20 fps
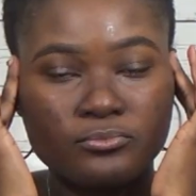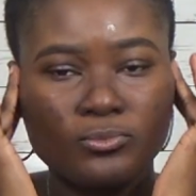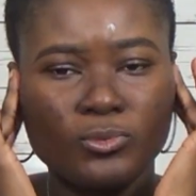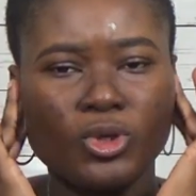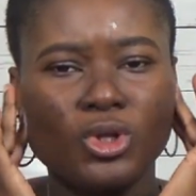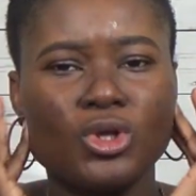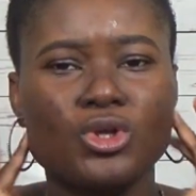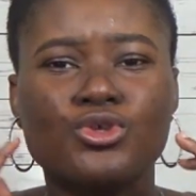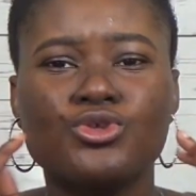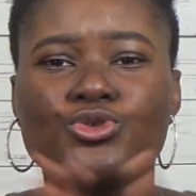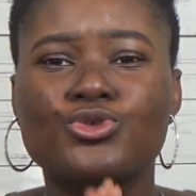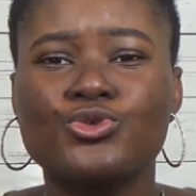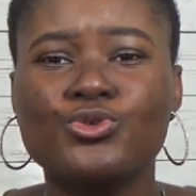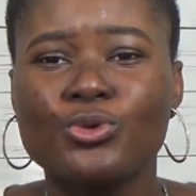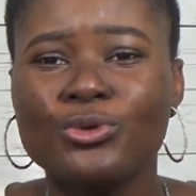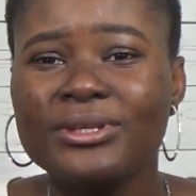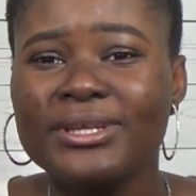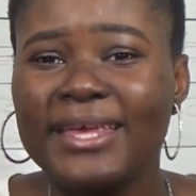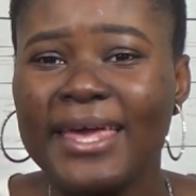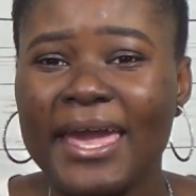Soon
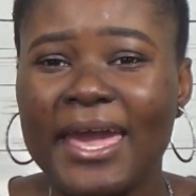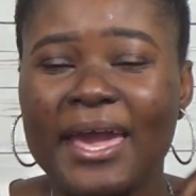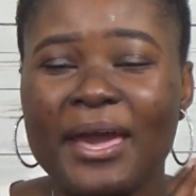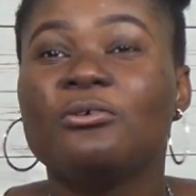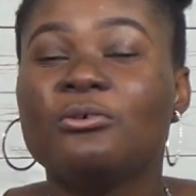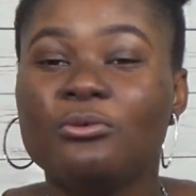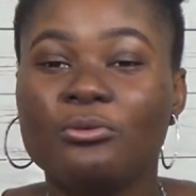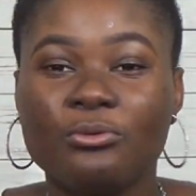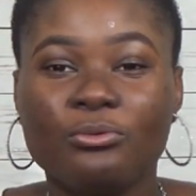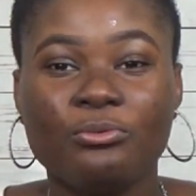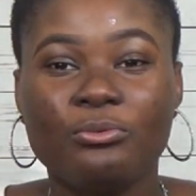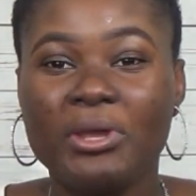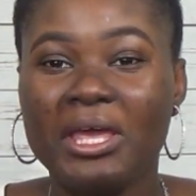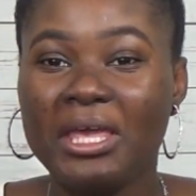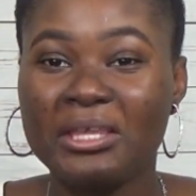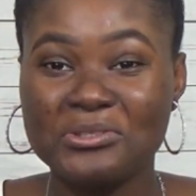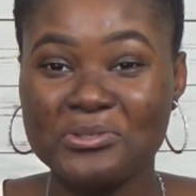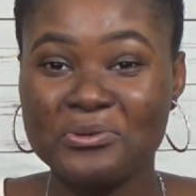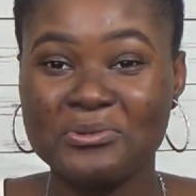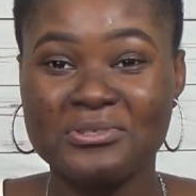came, we
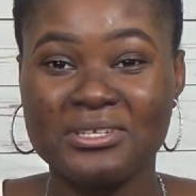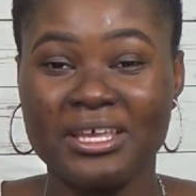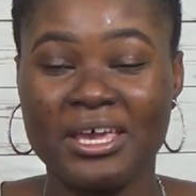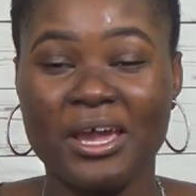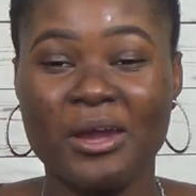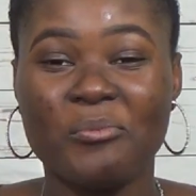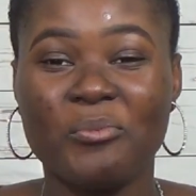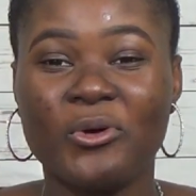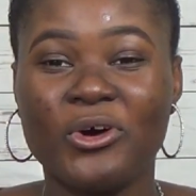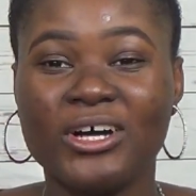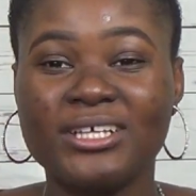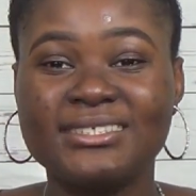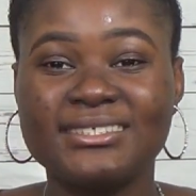took to the airport,